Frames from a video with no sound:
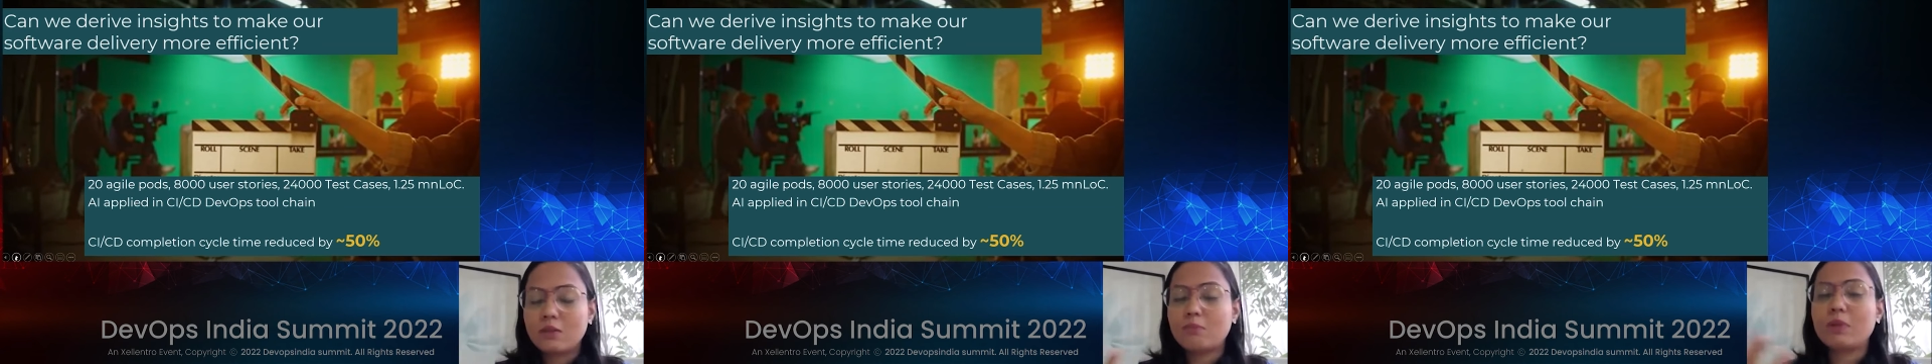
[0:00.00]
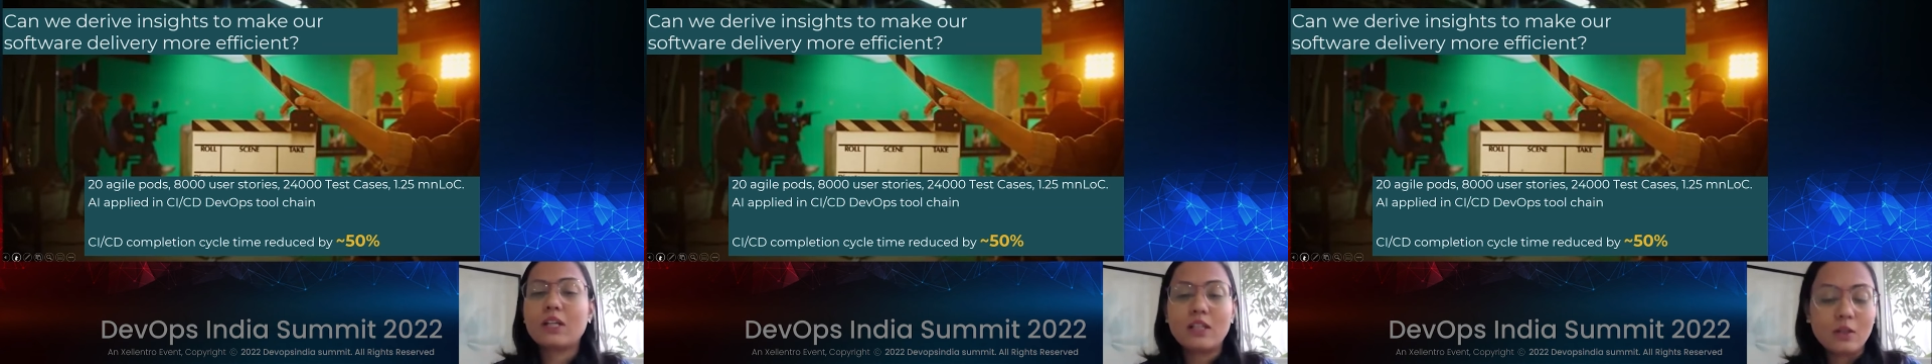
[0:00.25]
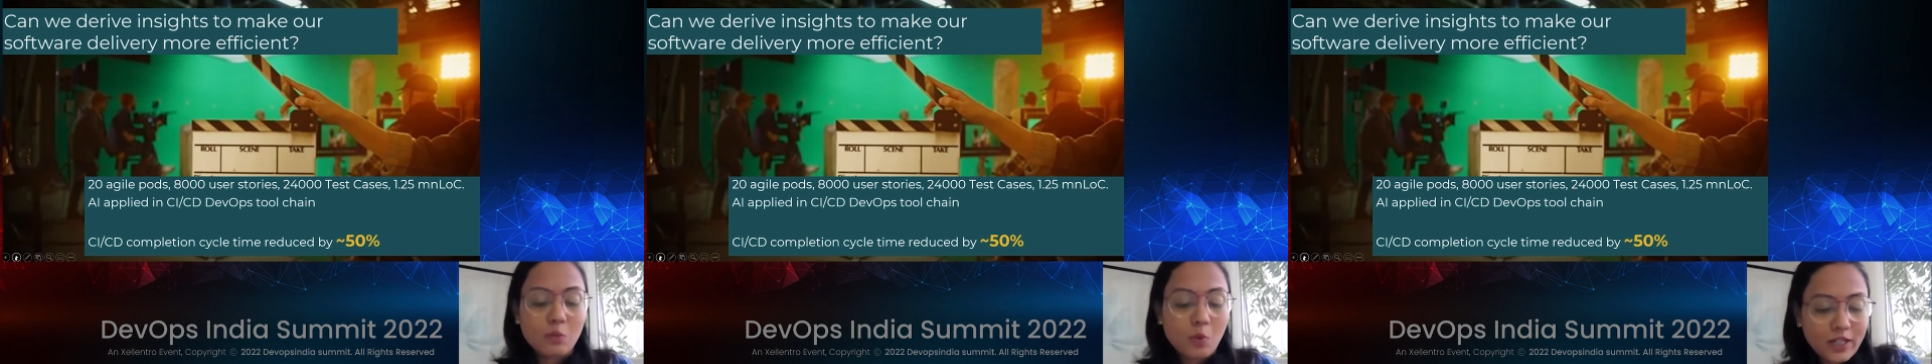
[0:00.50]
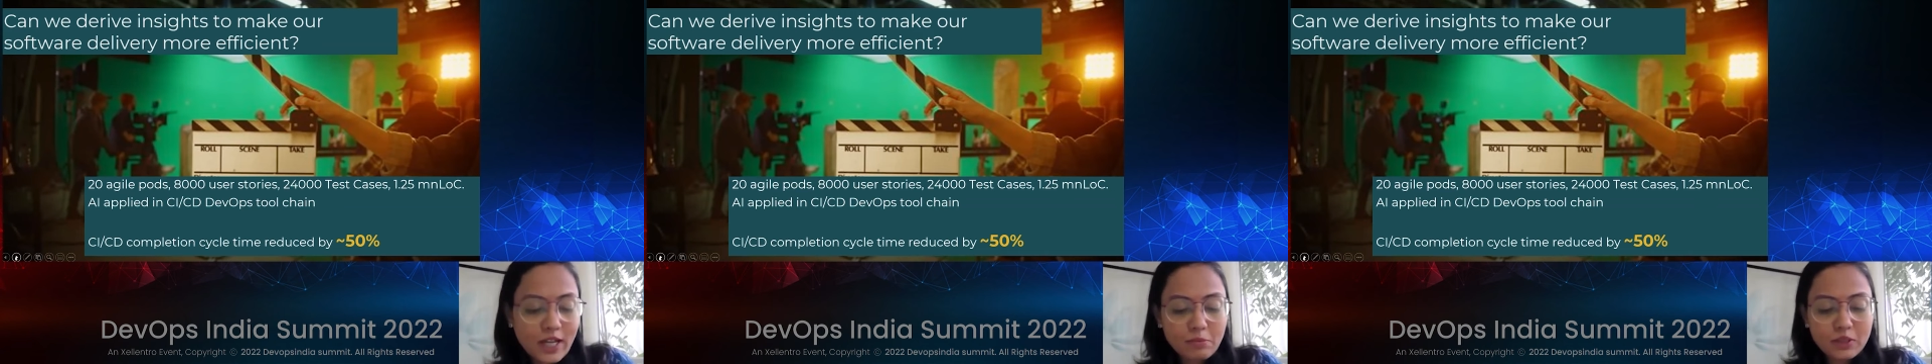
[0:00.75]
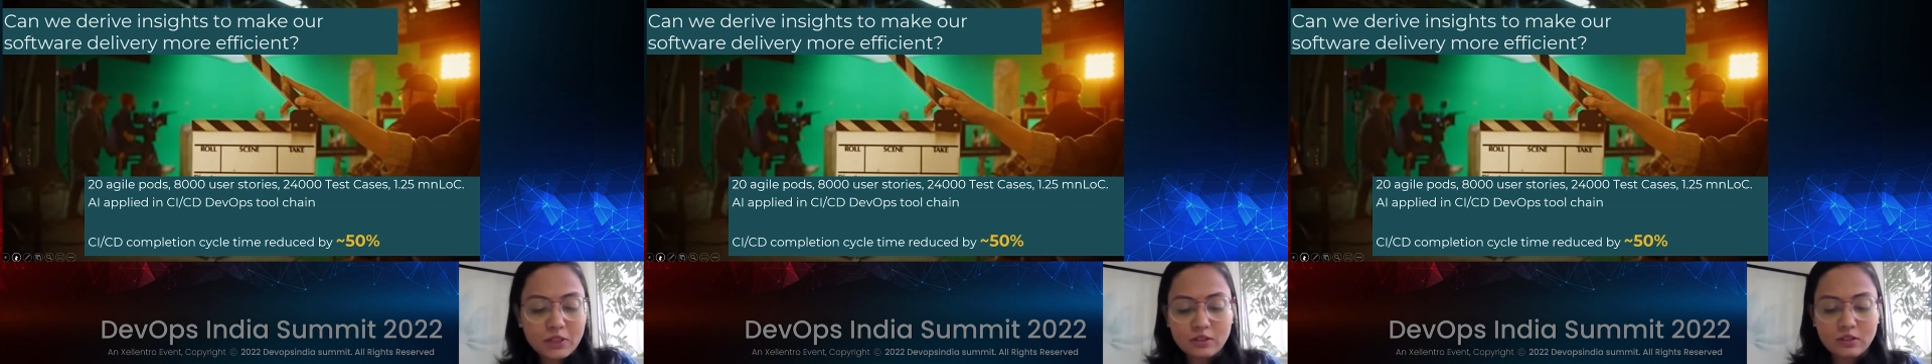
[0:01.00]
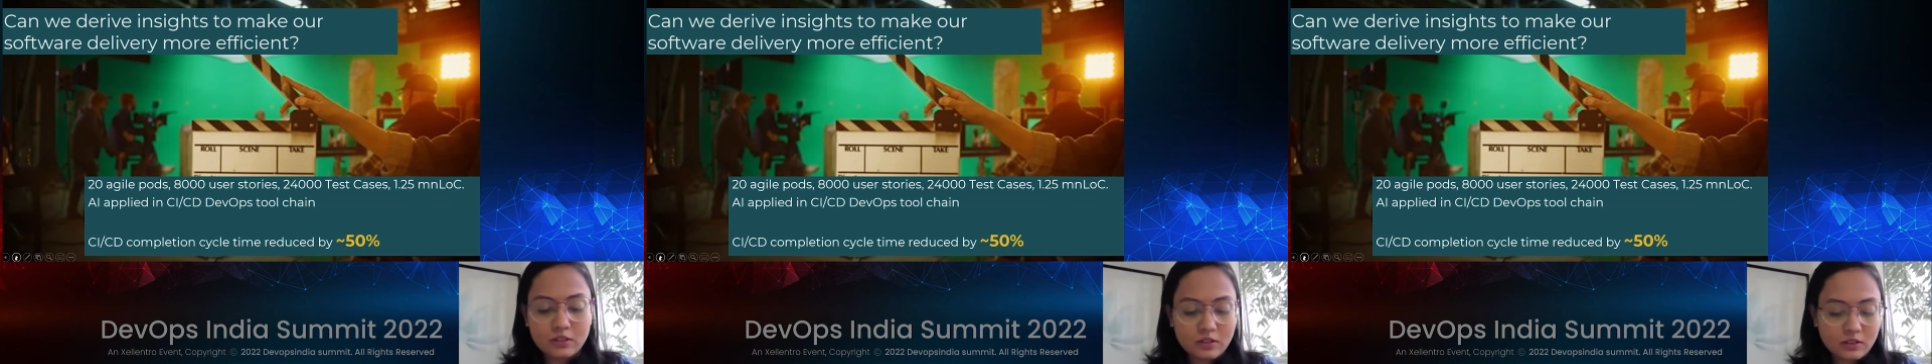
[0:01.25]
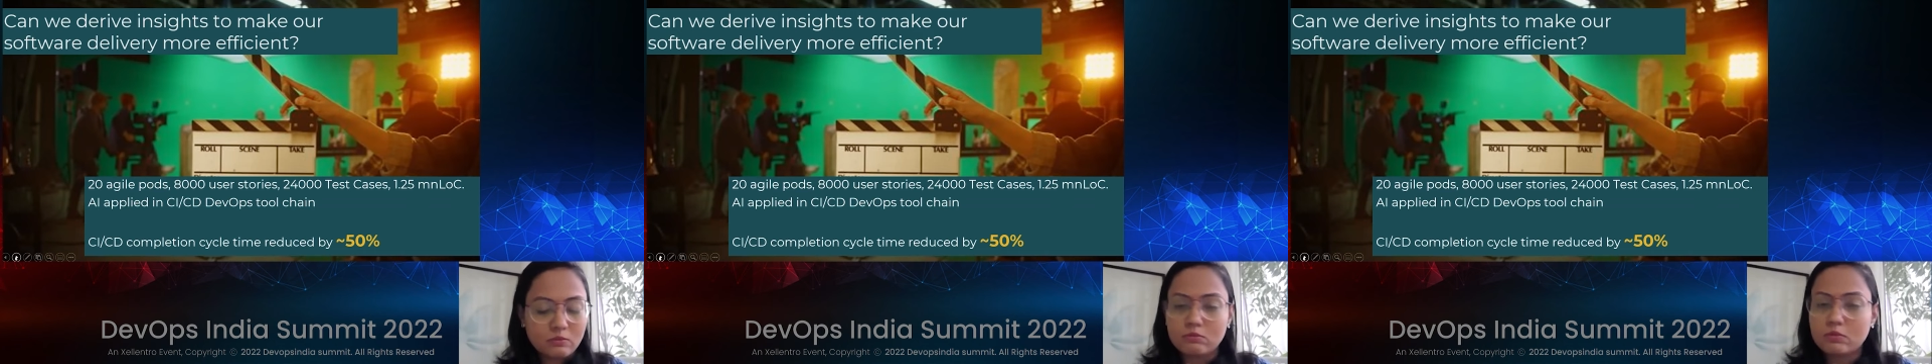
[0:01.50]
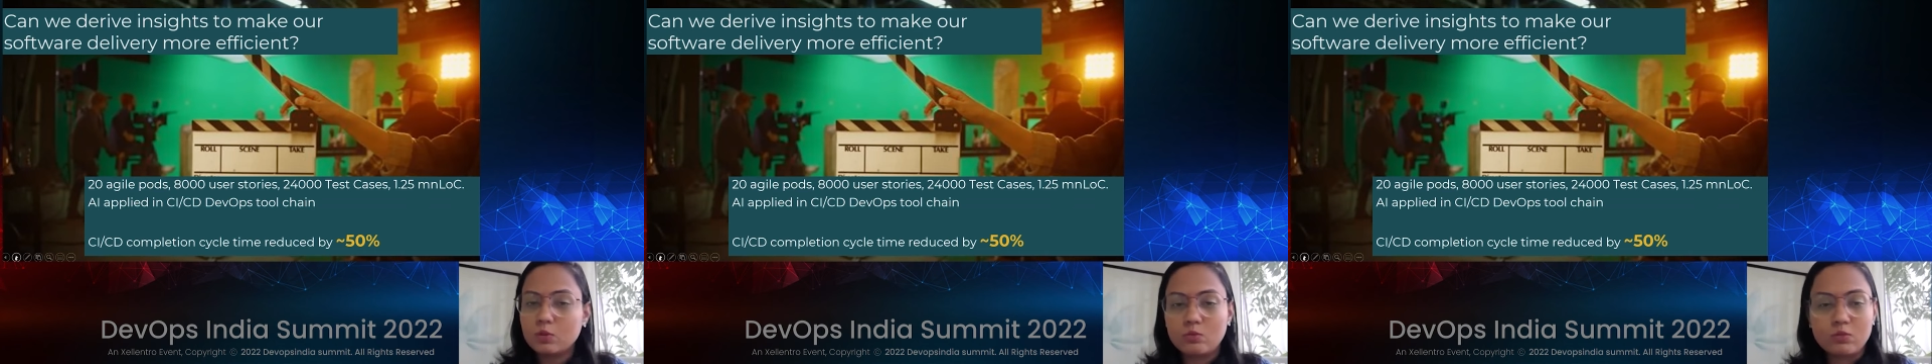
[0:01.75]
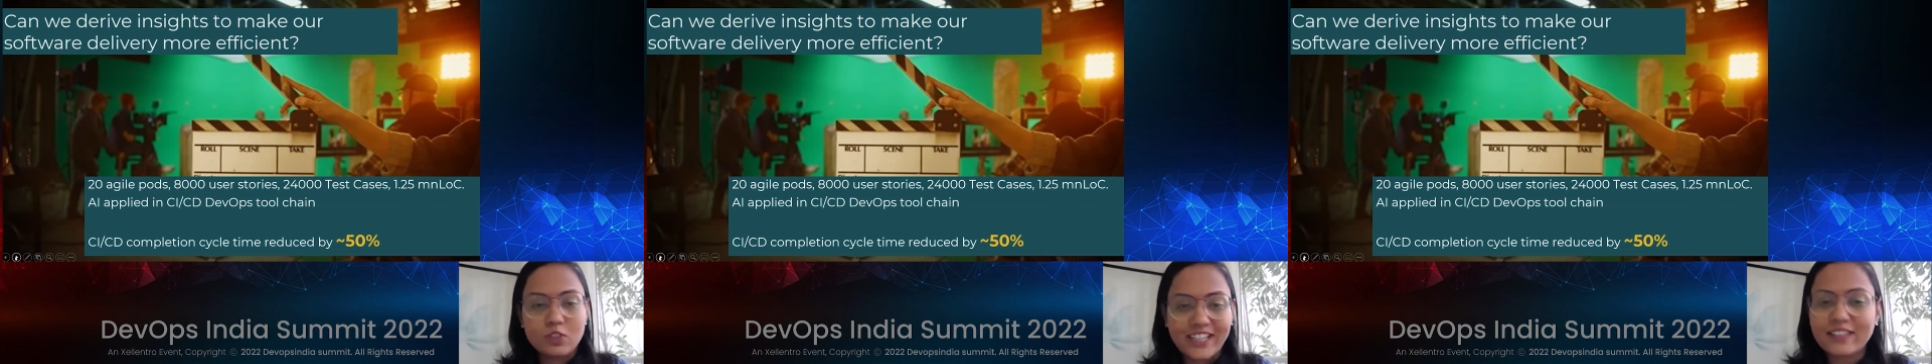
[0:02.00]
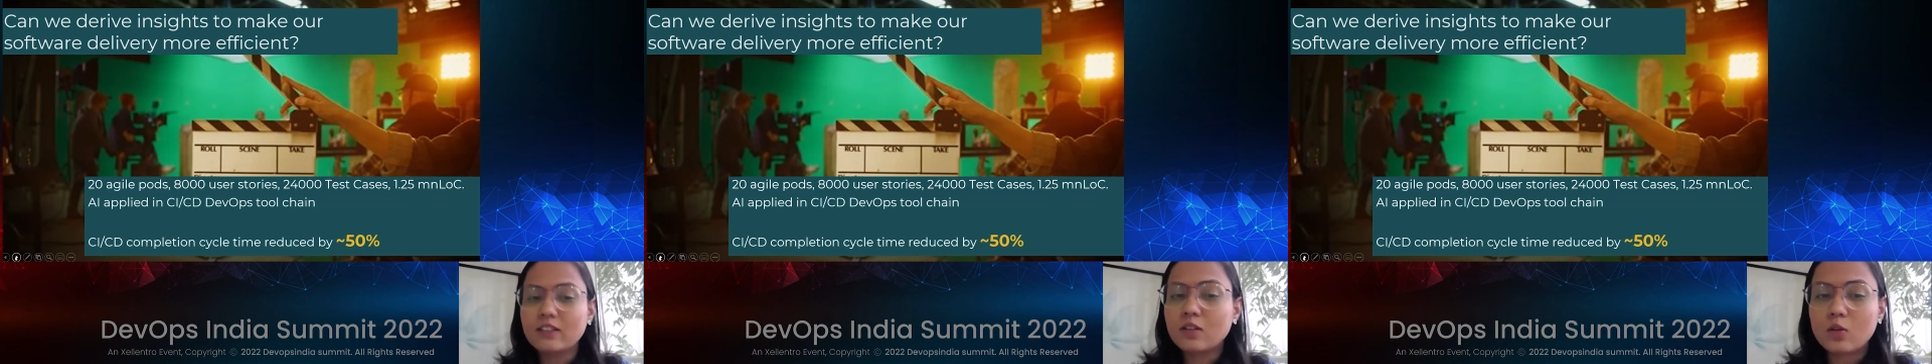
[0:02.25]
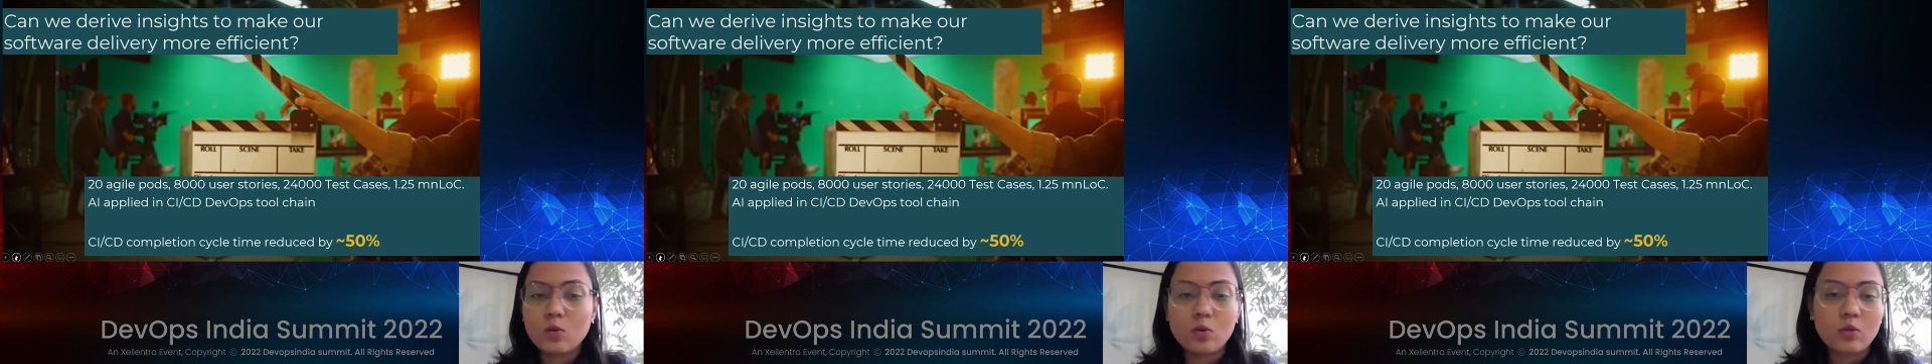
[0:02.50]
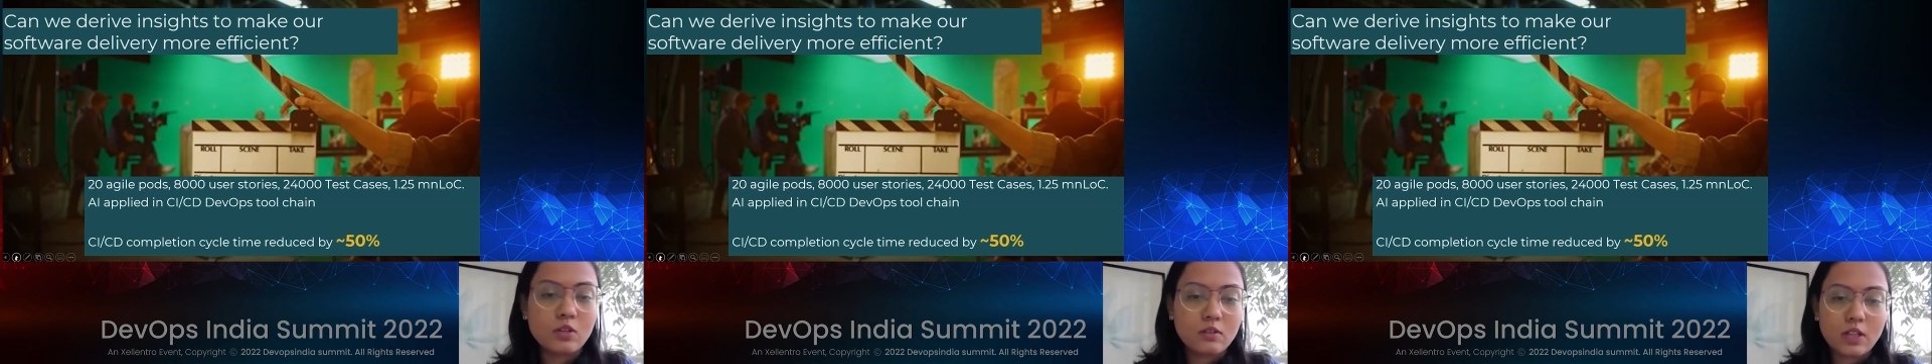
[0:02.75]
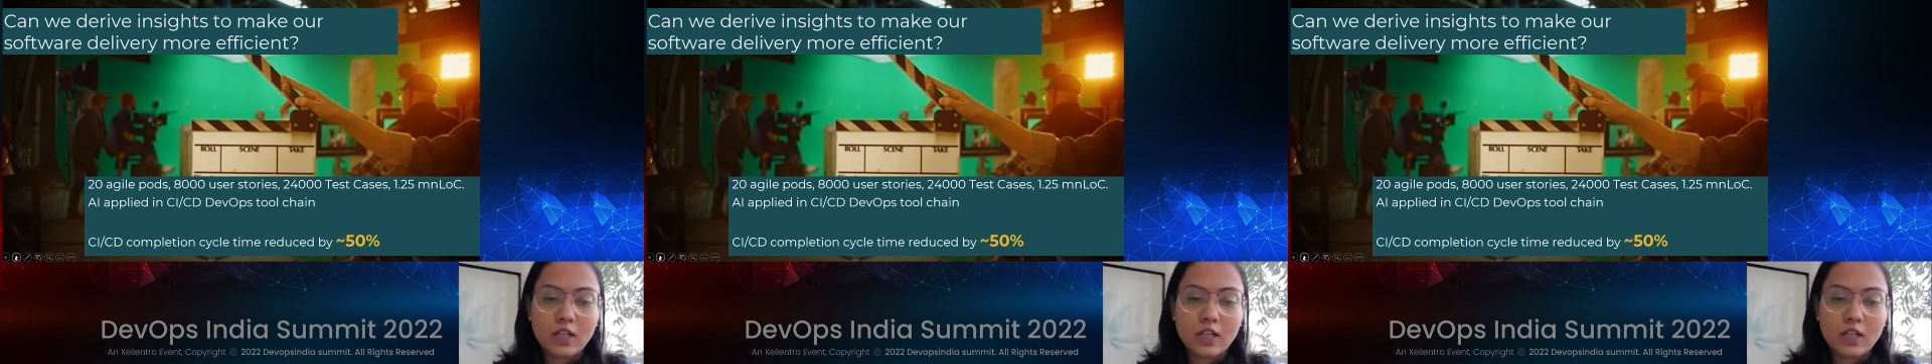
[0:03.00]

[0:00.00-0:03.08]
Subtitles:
typically what happens, you check in the code,